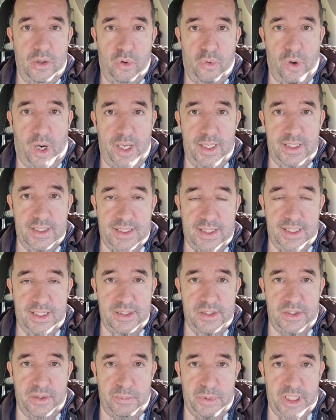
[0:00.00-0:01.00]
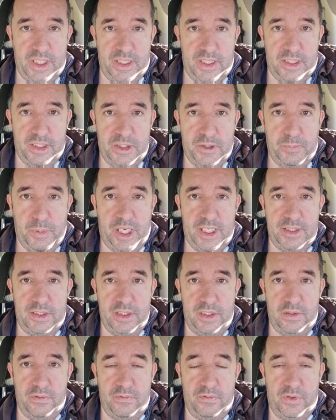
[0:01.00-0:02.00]
Great things are being
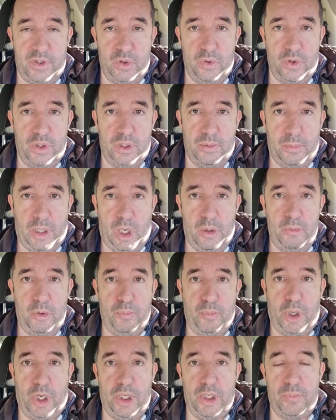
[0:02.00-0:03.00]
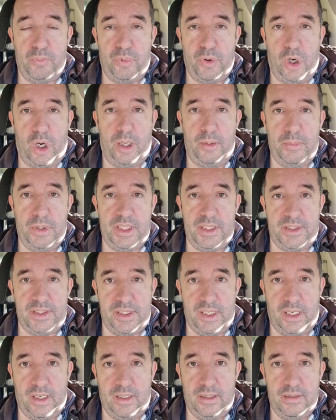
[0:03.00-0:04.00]
expected of you at the moment by the Prime
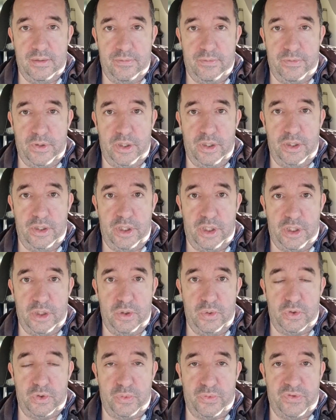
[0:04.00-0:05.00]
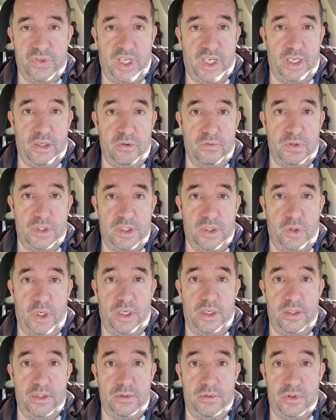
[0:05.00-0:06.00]
Minister for the usual thing in
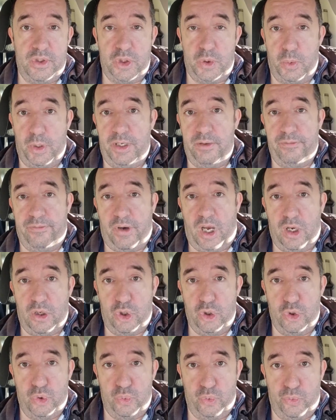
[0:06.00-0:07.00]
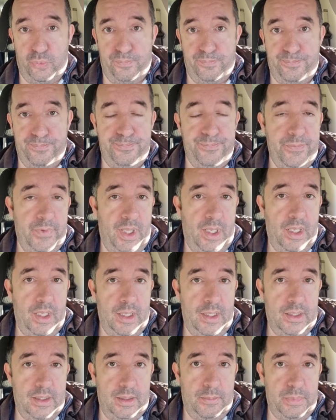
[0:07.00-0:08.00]
return sweet fuck all.
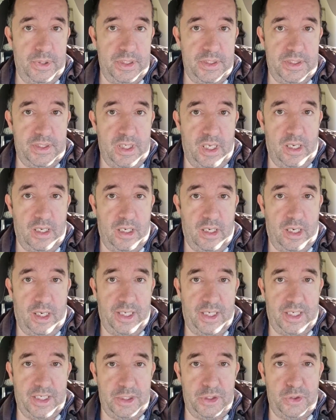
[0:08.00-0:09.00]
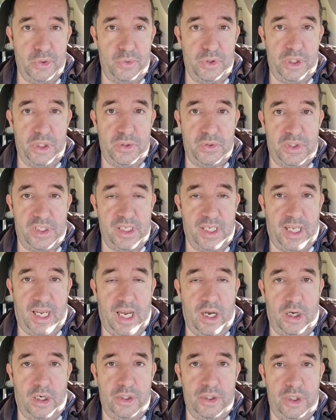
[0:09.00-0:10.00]
But uh, I guess you're used to
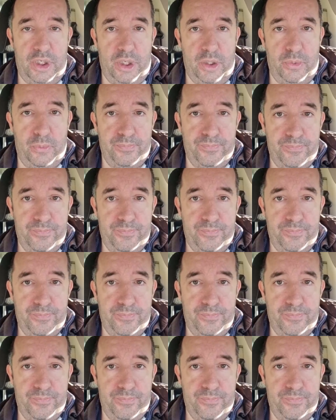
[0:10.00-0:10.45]
that, aren't you?